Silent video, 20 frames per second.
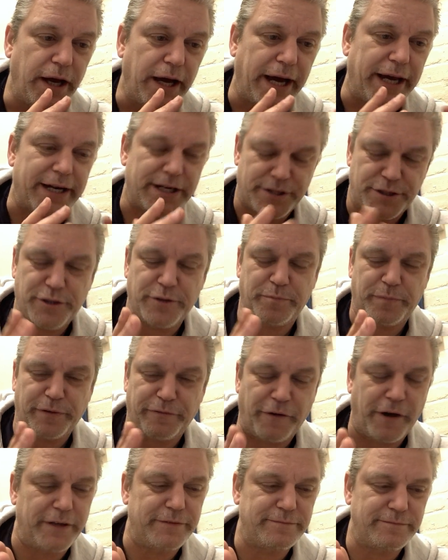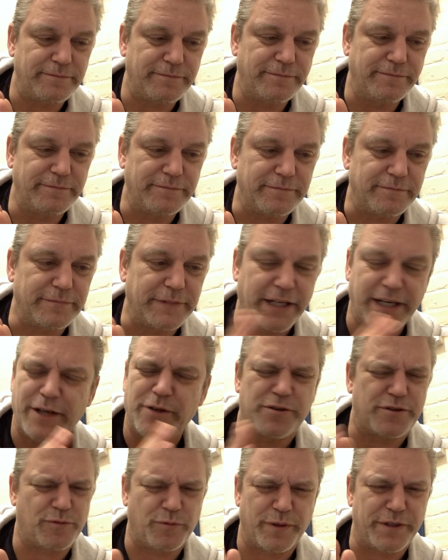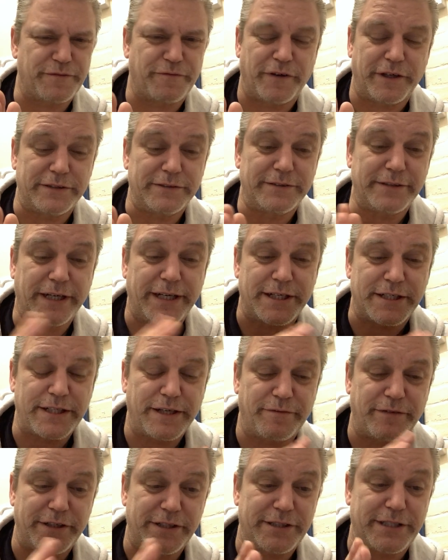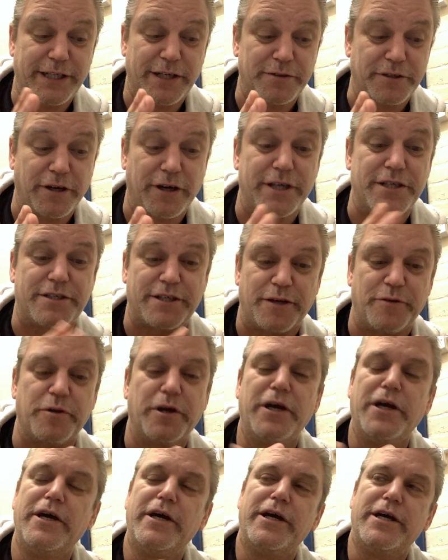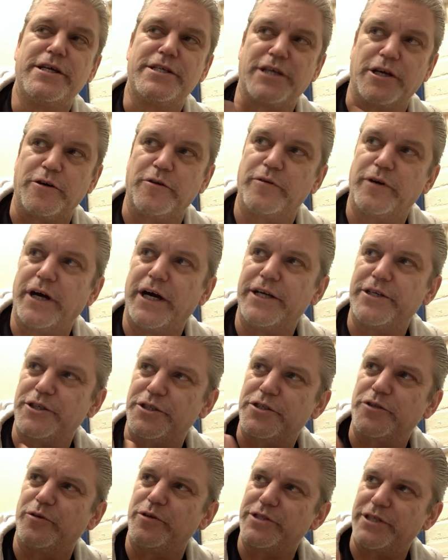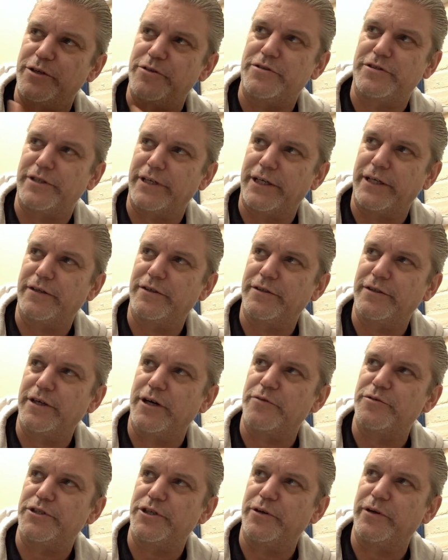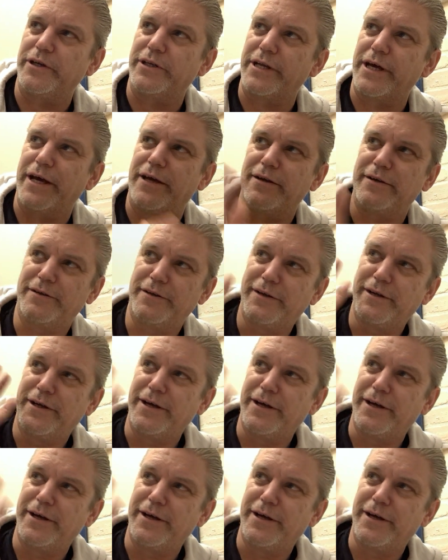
And it should be fun. It is always fun, and it's lovely to see those guys. So I just thought it was interesting that I was doing that.